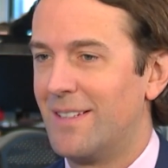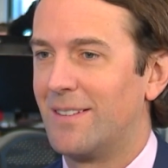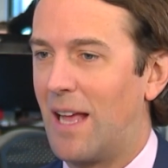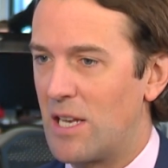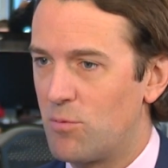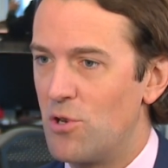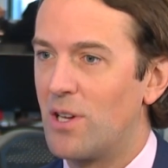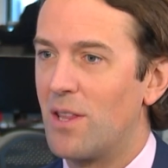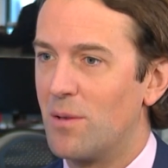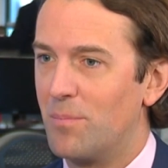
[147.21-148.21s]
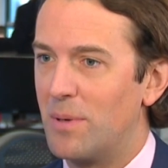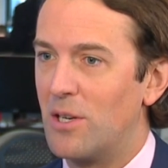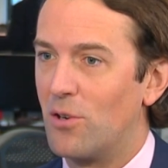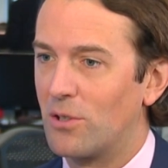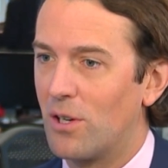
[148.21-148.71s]
that's when you get the
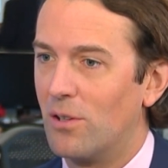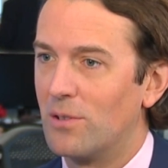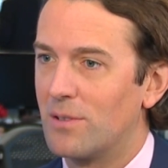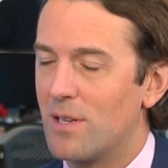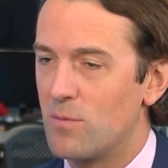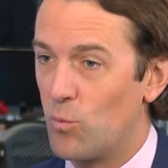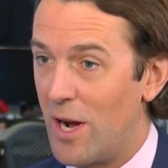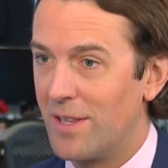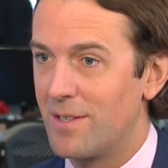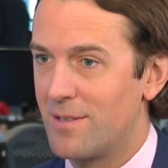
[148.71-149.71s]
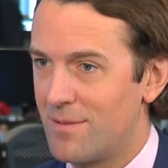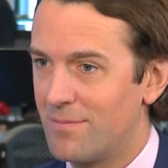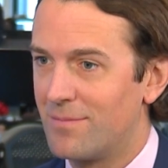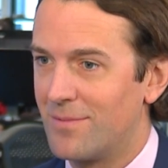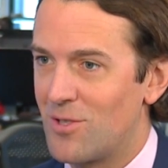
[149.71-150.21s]
bid on gold as well as
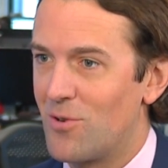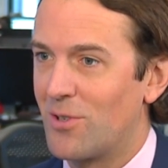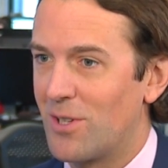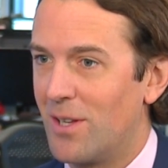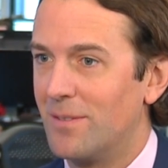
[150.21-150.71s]
the stronger dollar.